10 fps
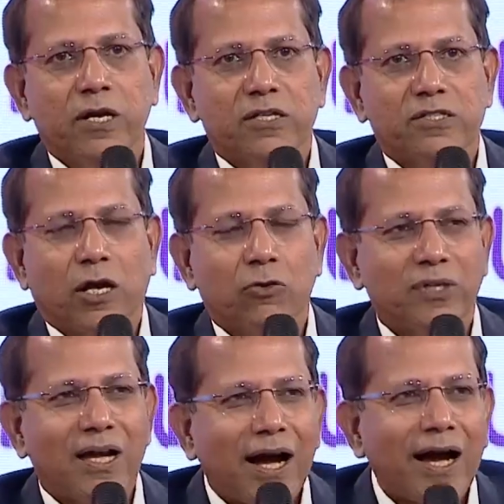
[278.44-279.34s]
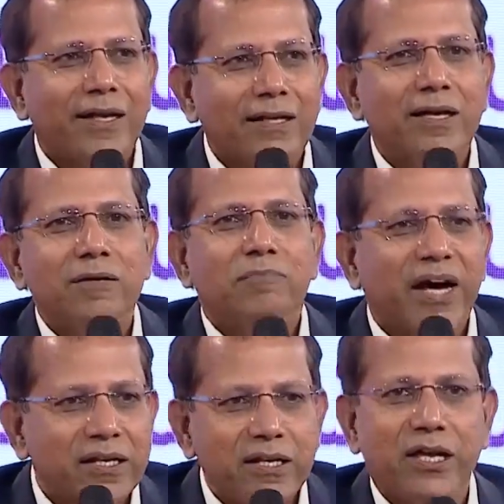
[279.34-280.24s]
South. I think
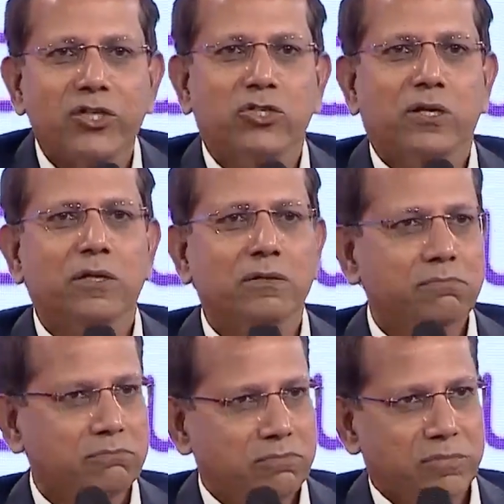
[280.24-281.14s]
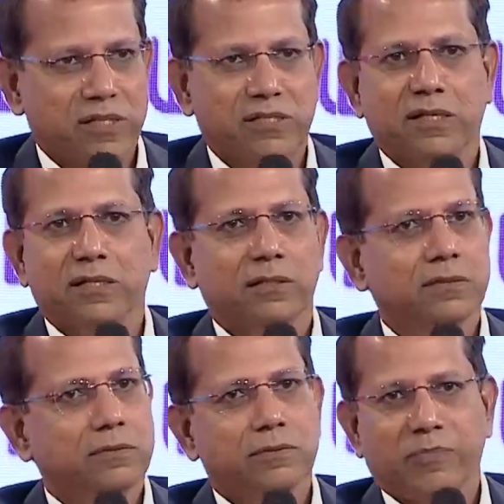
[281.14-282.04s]
by nature, the
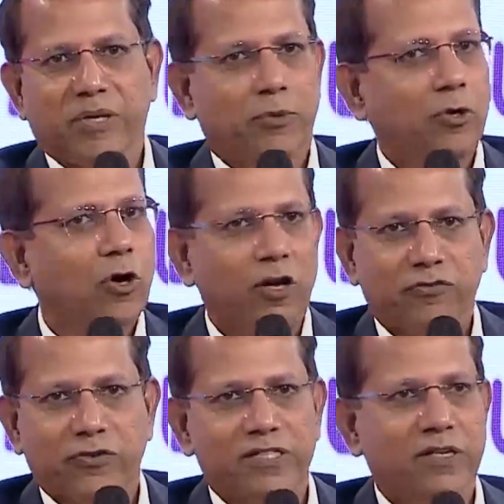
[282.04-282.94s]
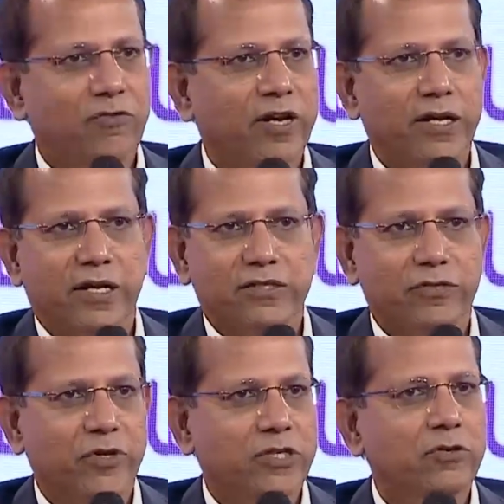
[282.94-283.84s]
Southern people, all of us are very
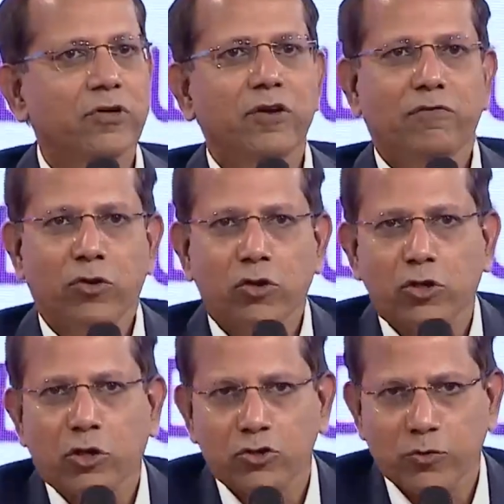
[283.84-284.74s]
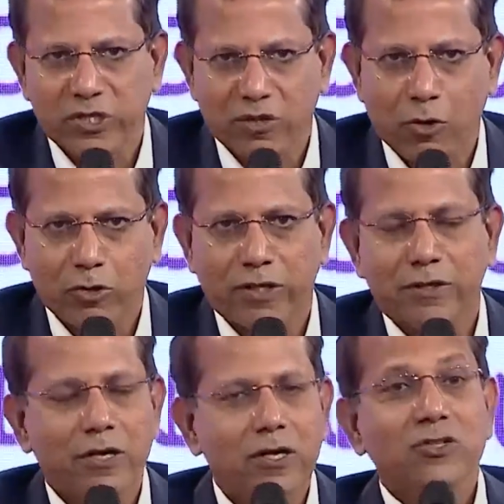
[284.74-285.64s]
conservative. We don't talk too much about it.
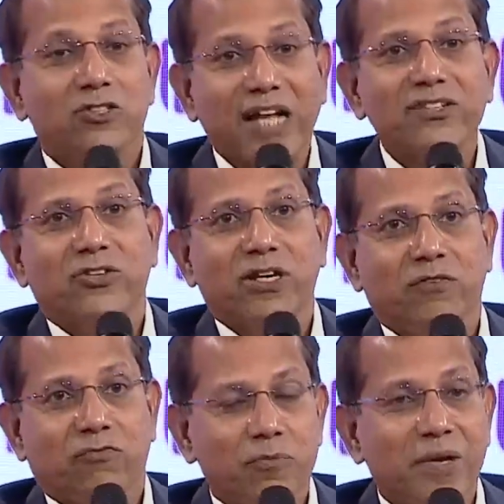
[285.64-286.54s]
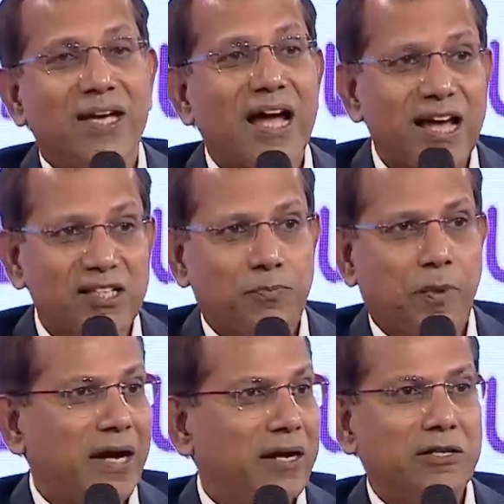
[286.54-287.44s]
So that's really, for me,
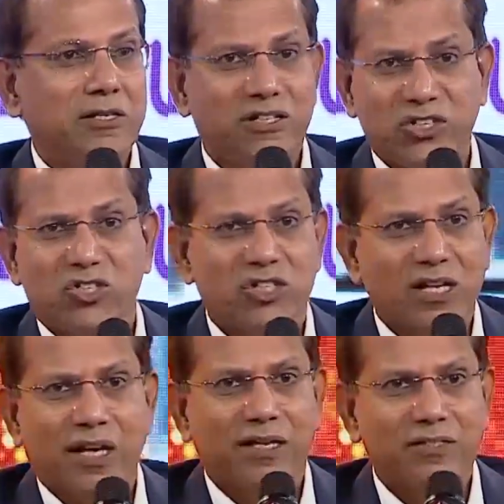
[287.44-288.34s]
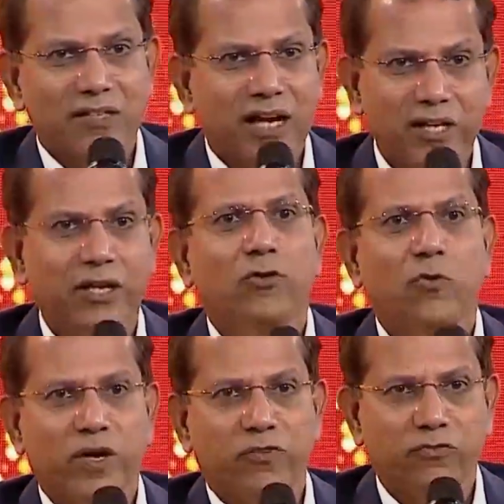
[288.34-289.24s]
aspire, digitalize, and
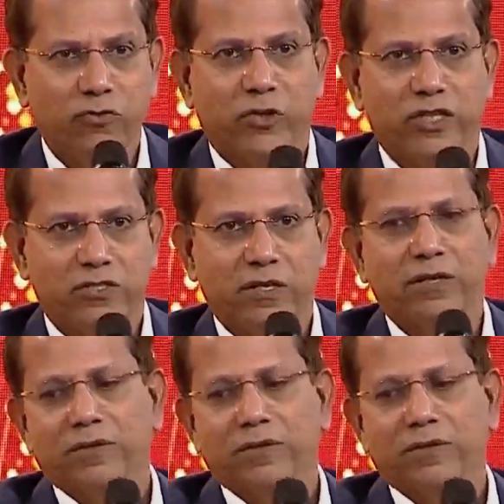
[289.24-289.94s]
innovate furiously.